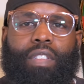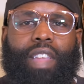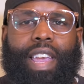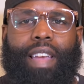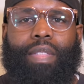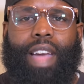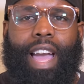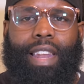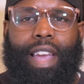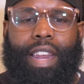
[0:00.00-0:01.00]
seeing
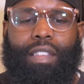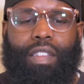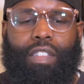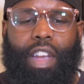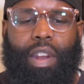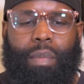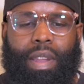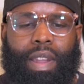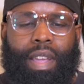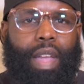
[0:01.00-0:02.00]
that, ladies and
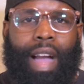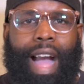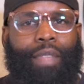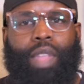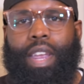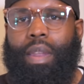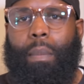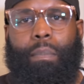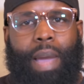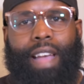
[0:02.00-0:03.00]
gentlemen, I think the
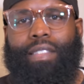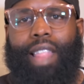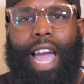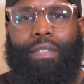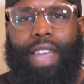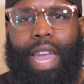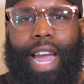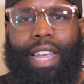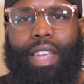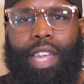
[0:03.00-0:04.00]
best life gain
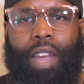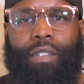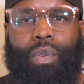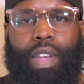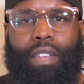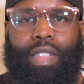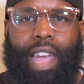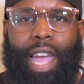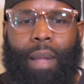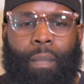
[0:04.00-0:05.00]
I can give you is
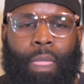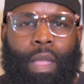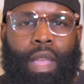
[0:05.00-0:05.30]
that